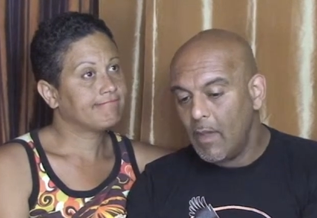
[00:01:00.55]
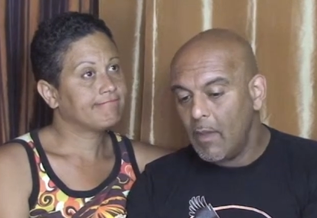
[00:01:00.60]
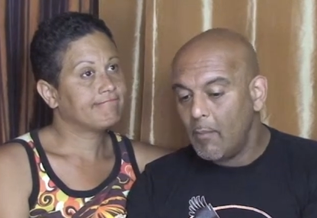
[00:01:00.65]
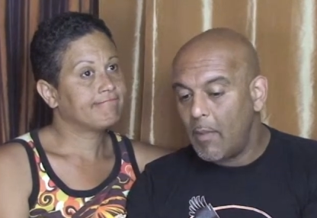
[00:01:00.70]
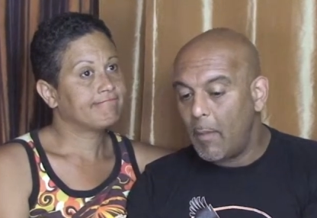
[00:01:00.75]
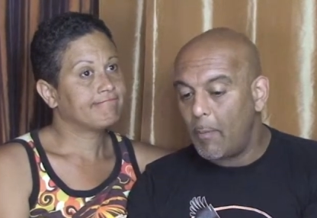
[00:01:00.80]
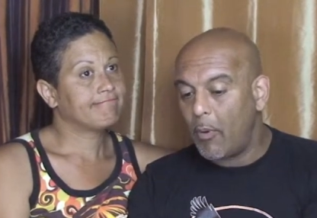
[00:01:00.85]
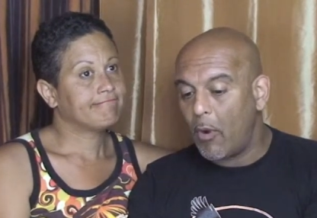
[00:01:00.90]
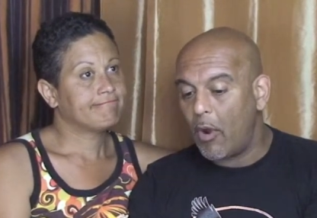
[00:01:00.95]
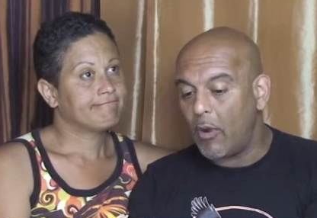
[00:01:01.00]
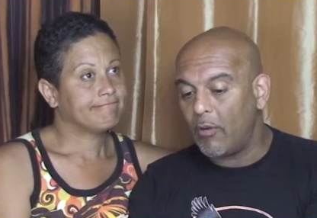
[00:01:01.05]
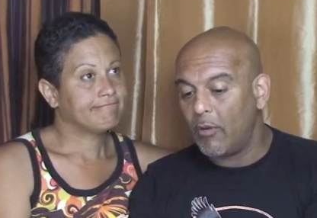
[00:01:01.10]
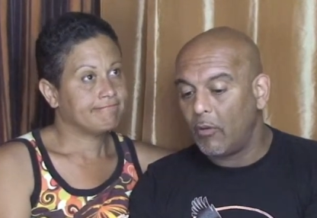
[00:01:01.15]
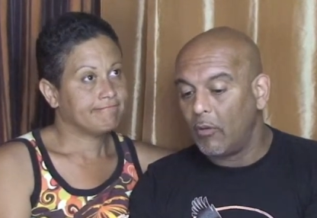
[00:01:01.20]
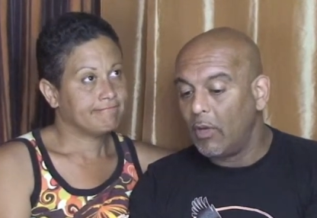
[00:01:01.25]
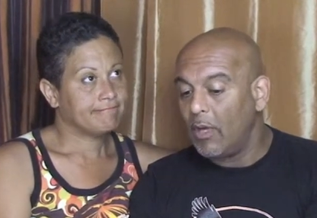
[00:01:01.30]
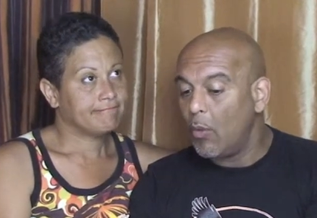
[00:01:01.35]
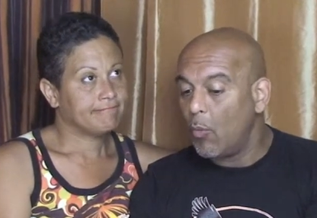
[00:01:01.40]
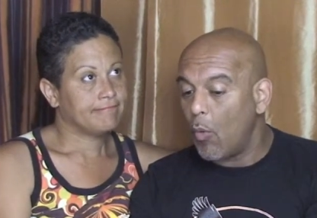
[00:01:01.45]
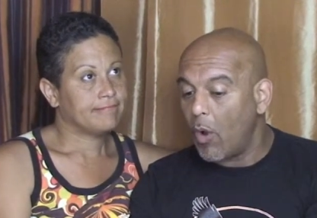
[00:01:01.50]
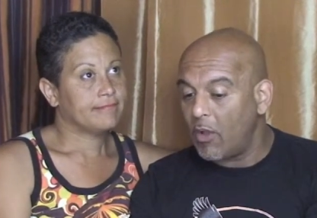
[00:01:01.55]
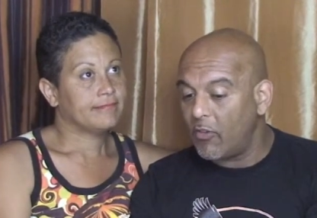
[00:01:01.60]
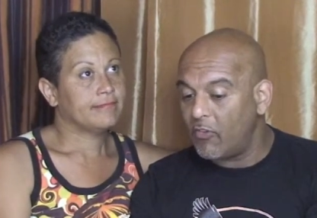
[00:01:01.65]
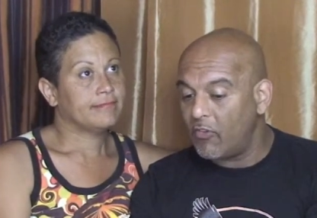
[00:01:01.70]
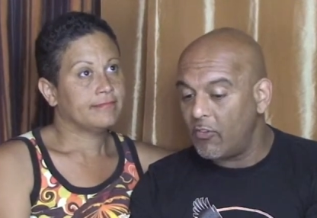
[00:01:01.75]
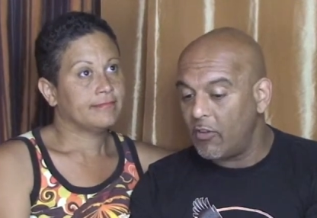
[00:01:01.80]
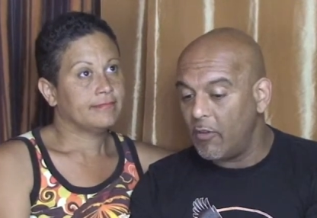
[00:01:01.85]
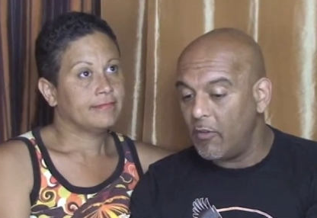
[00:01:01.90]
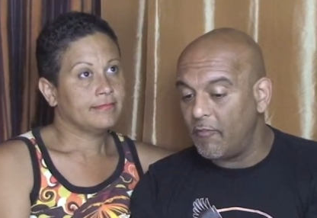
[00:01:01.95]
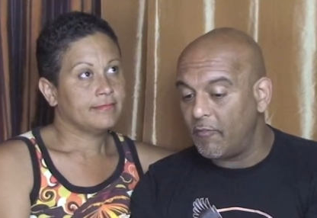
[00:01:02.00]
Speaker 1: My partner really wants
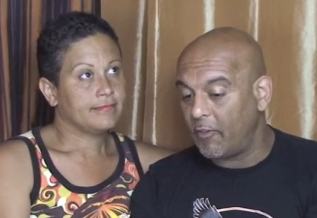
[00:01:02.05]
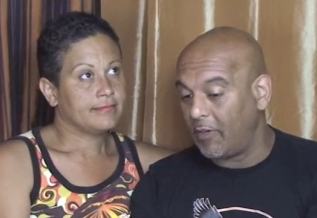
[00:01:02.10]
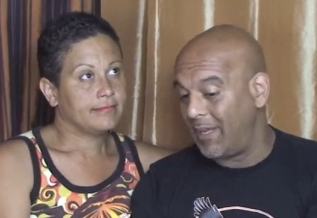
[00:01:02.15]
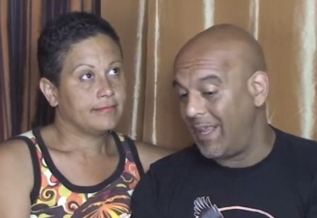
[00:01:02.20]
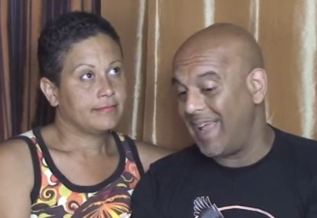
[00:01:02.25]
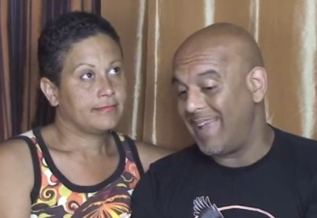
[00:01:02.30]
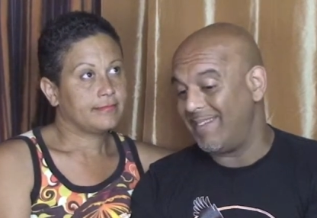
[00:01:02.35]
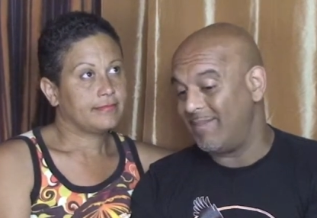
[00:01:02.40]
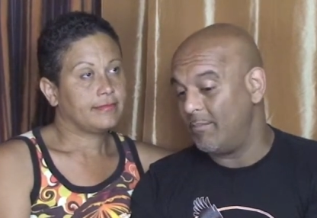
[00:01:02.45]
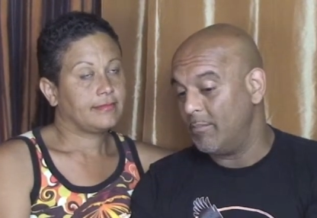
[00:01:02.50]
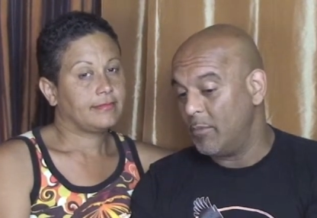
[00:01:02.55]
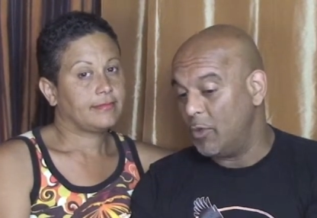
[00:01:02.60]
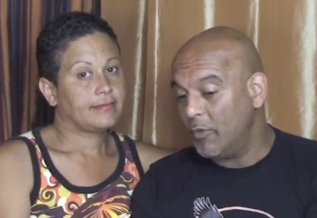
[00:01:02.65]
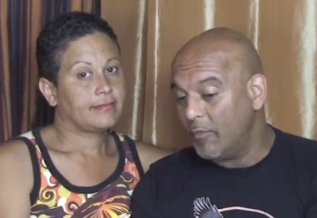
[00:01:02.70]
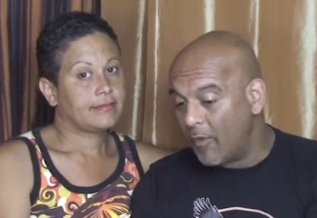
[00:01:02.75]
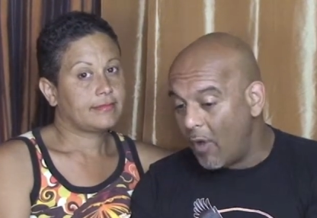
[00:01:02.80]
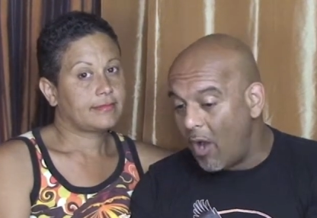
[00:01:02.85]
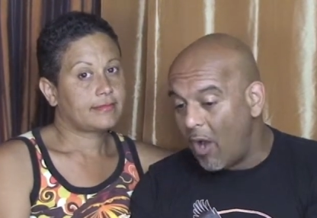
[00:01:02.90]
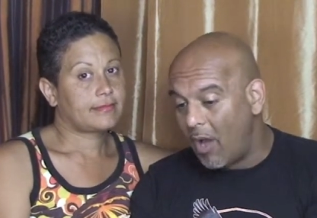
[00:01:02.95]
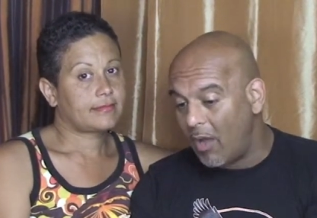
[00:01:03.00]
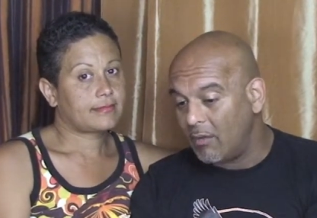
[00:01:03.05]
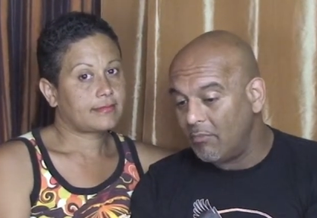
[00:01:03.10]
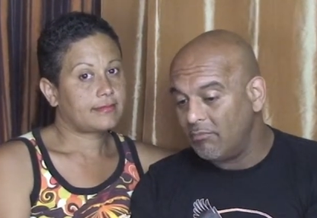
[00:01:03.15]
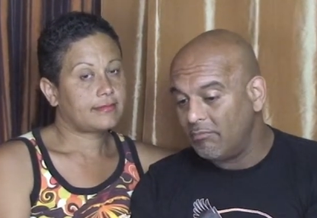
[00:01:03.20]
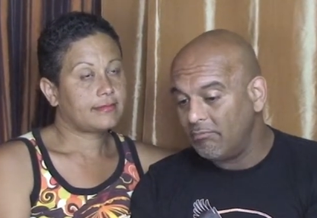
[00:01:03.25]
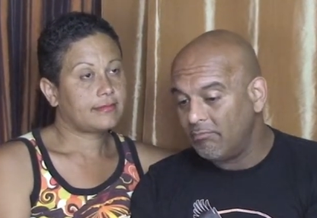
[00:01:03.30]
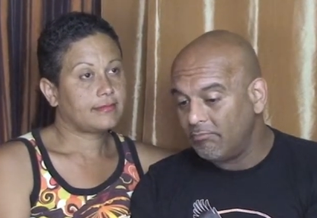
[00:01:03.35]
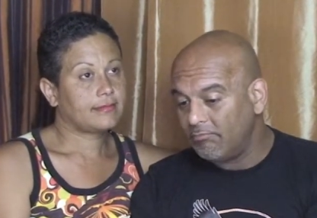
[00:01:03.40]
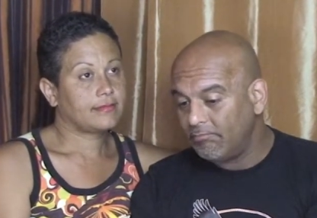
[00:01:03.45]
to forget and move on